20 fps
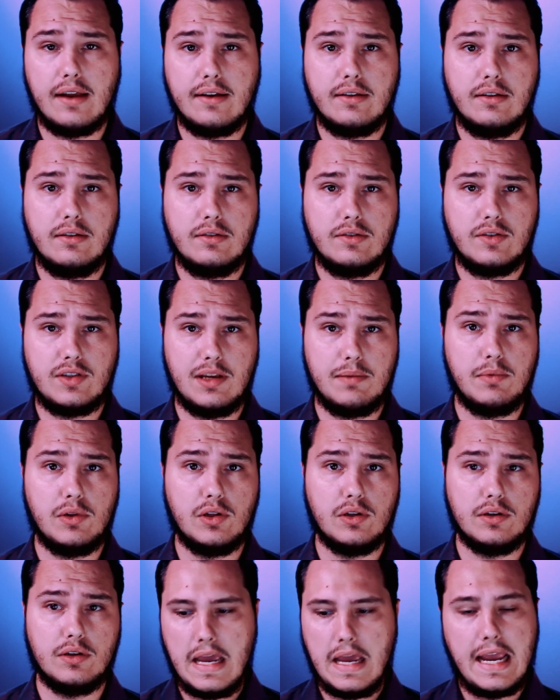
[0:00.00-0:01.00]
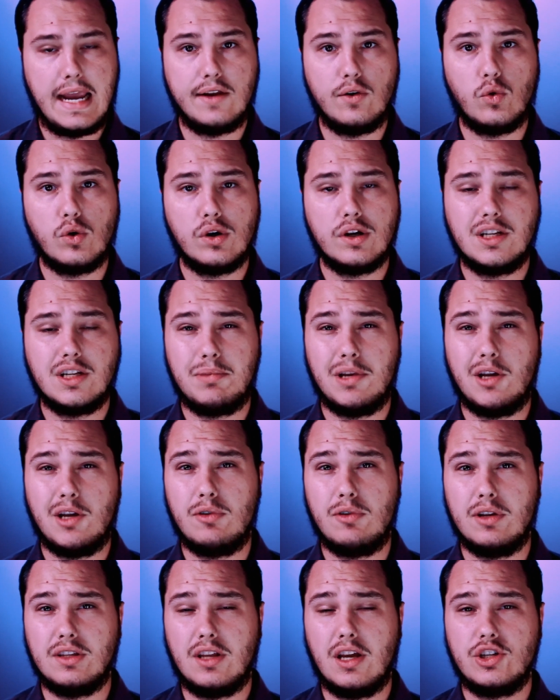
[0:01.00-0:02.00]
similar. In order to be able
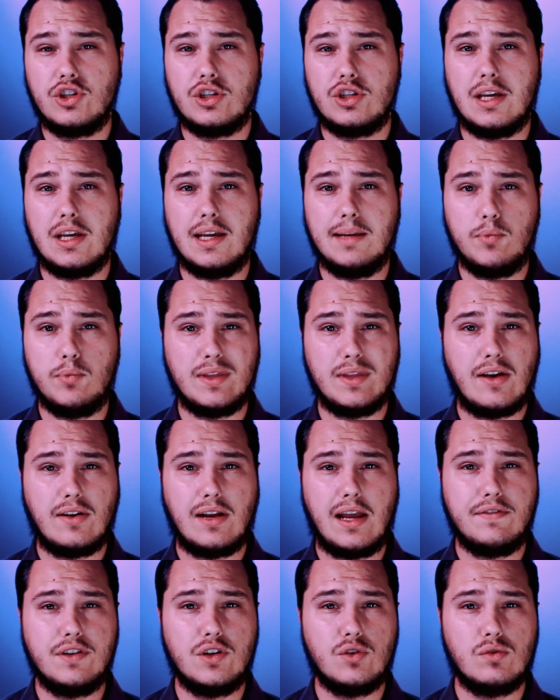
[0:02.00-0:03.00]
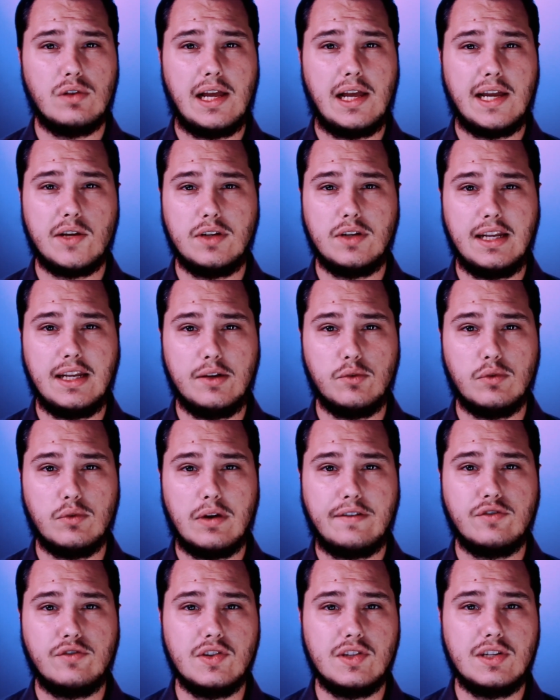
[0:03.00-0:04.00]
to touch type without having to rely on any
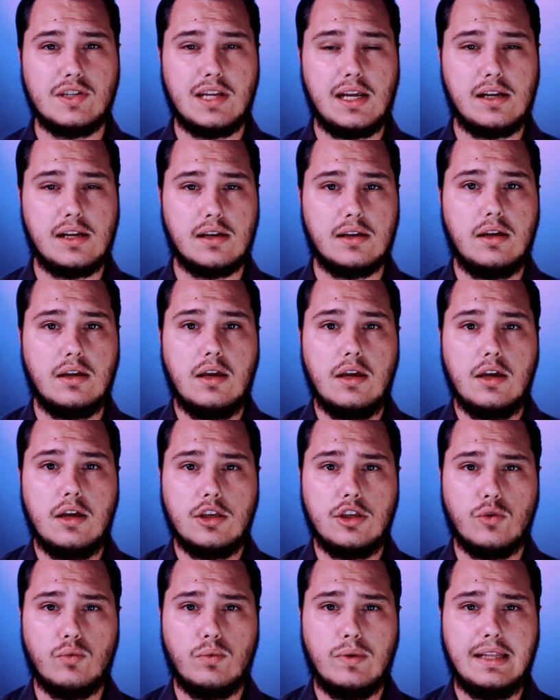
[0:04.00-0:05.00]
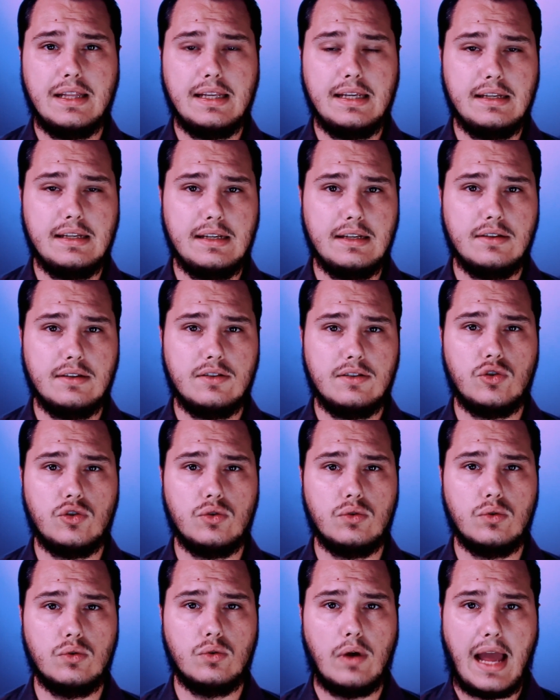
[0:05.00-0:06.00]
reference data, you really need
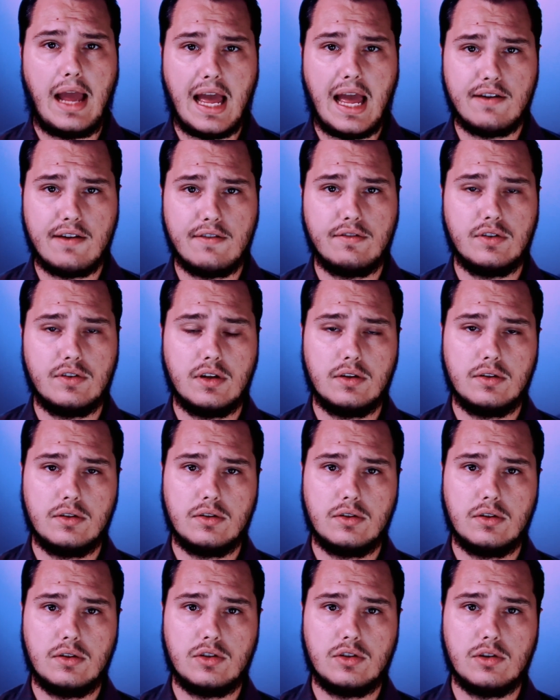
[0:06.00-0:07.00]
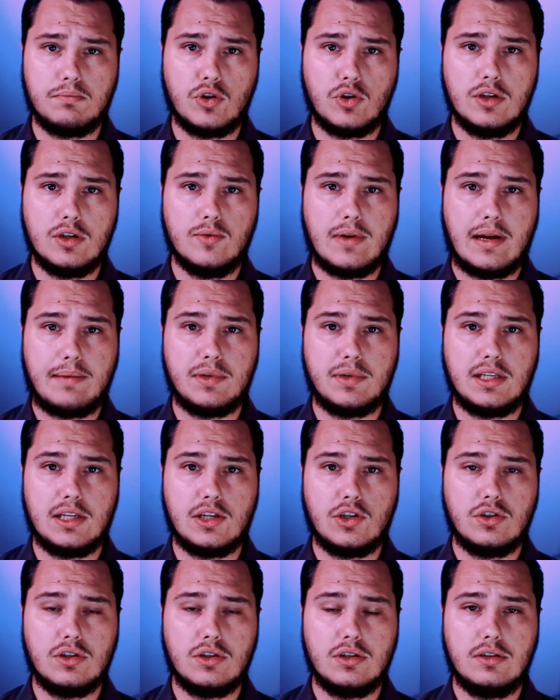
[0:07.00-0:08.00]
to have some good
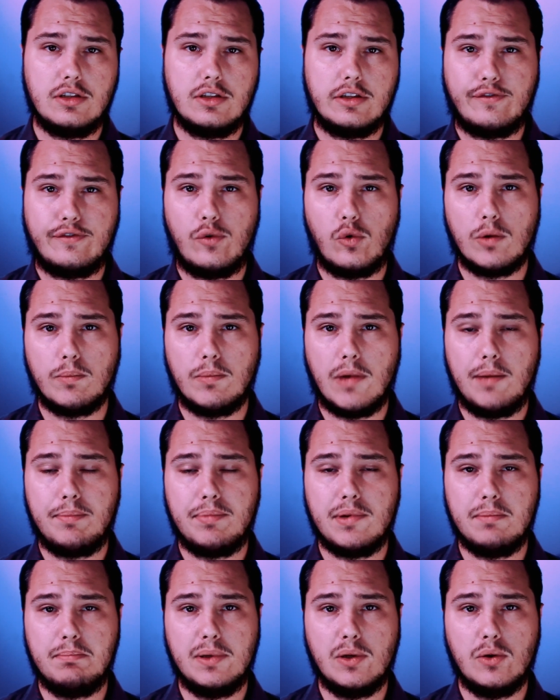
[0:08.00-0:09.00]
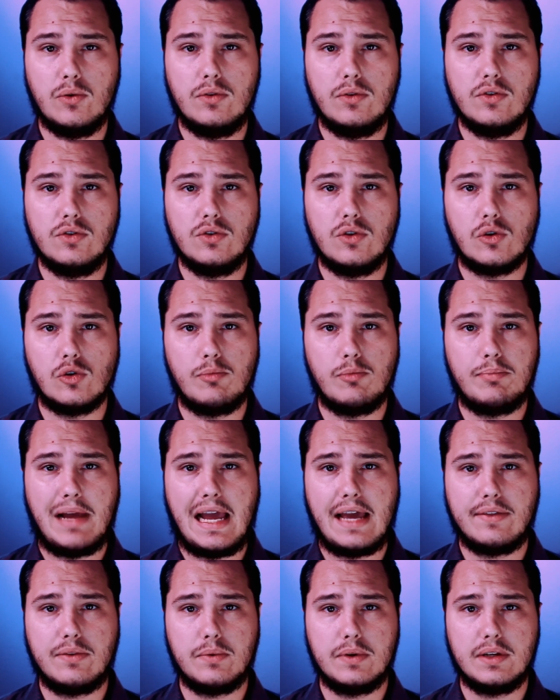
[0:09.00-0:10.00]
repetition to form up and build those neural
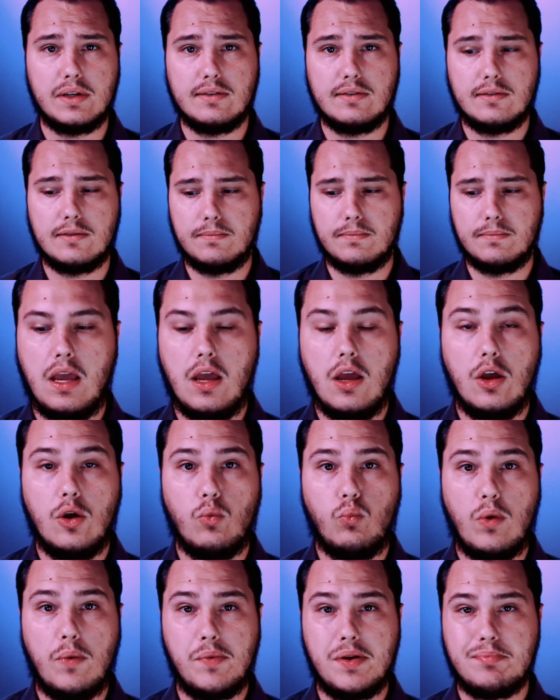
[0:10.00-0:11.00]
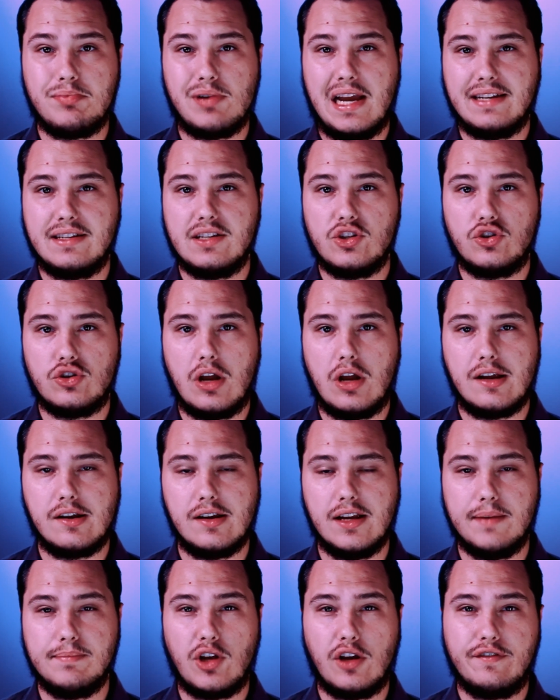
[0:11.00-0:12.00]
pathways. When we practice
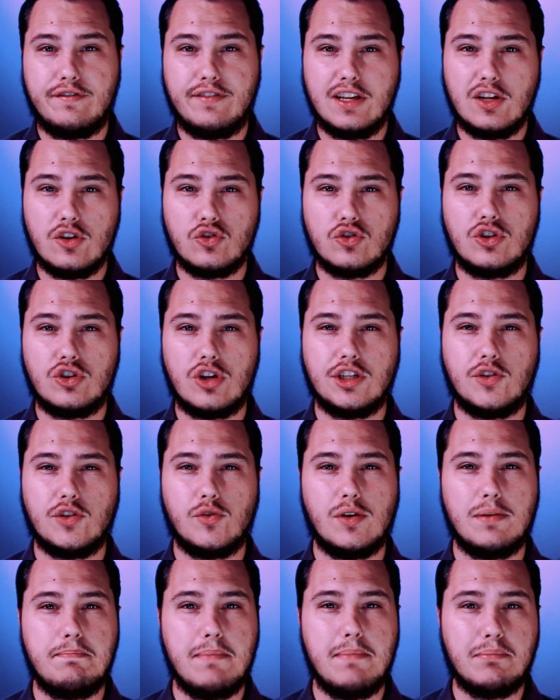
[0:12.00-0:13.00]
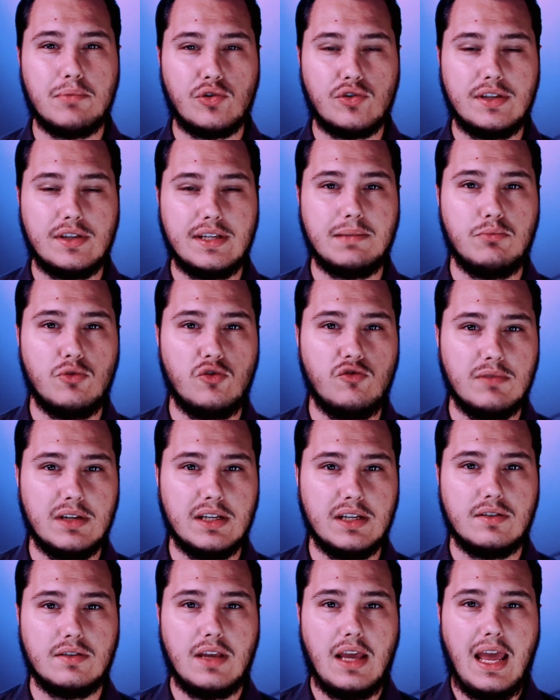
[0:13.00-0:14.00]
trigrams, our fingers start to remember these
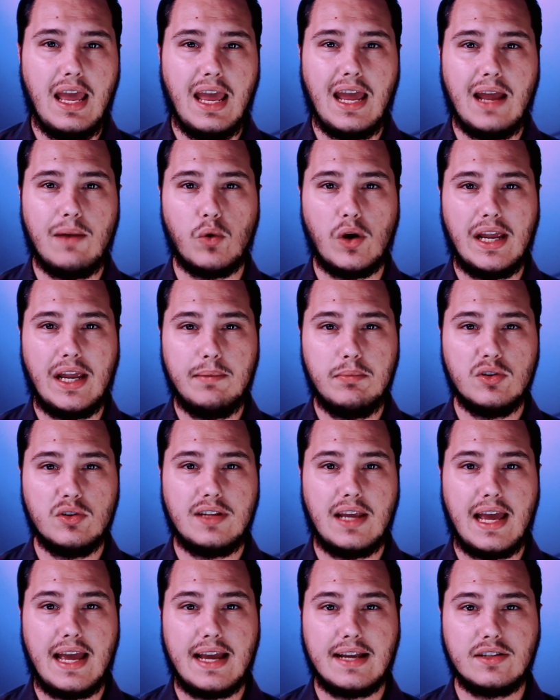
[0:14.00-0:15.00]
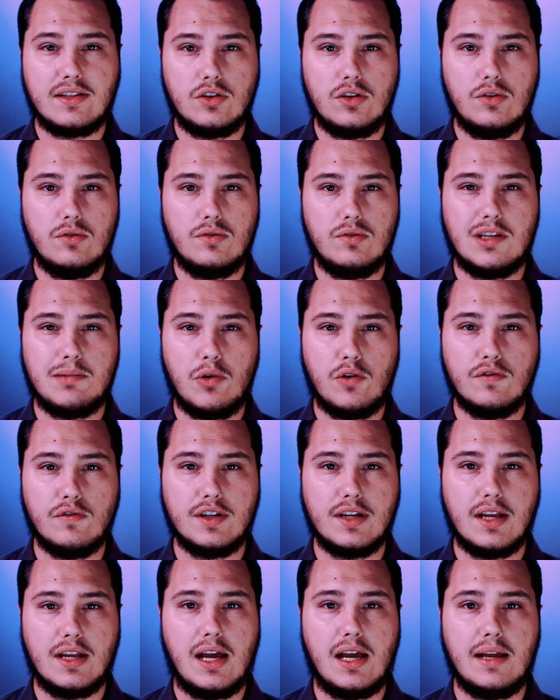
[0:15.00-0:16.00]
movements, and we're able to execute them over
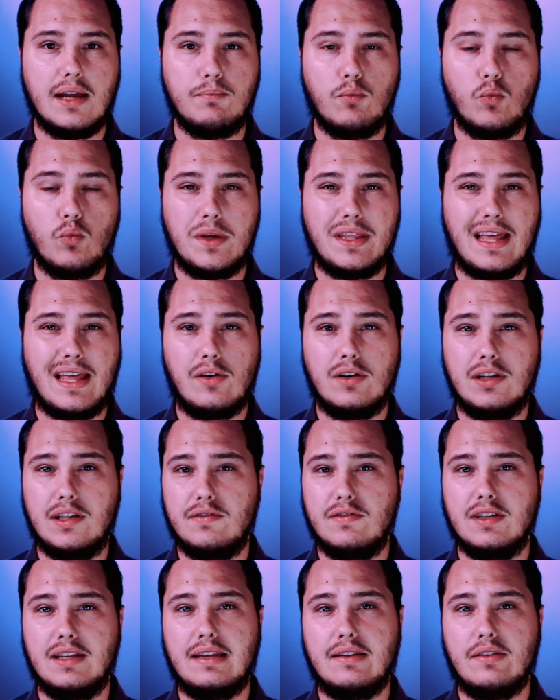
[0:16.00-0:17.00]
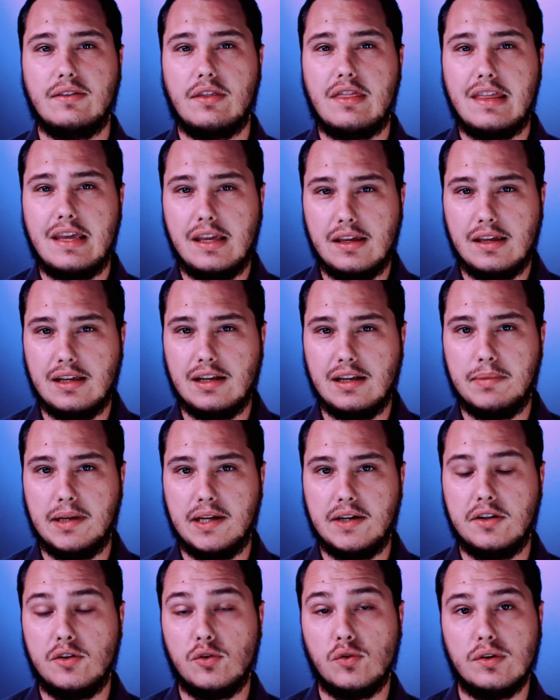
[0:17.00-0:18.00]
time without even thinking
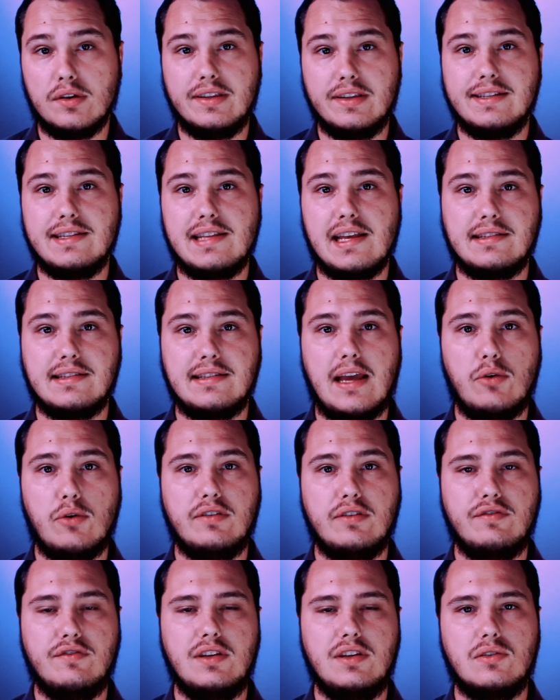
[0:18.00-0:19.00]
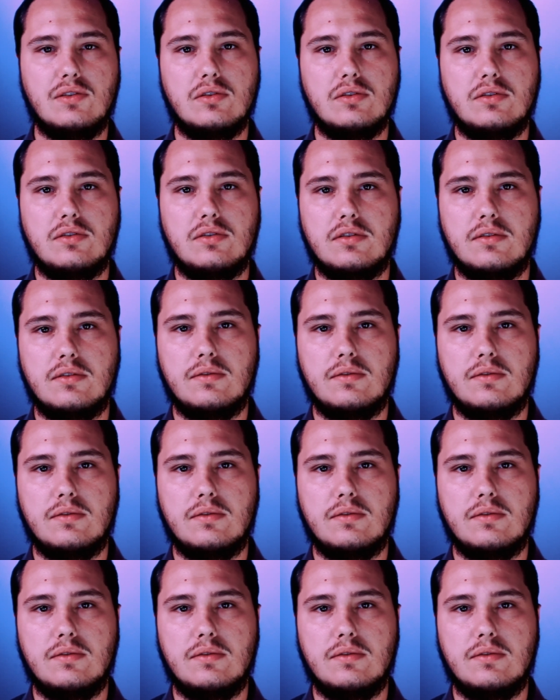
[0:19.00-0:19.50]
about it, or at least that's how it feels.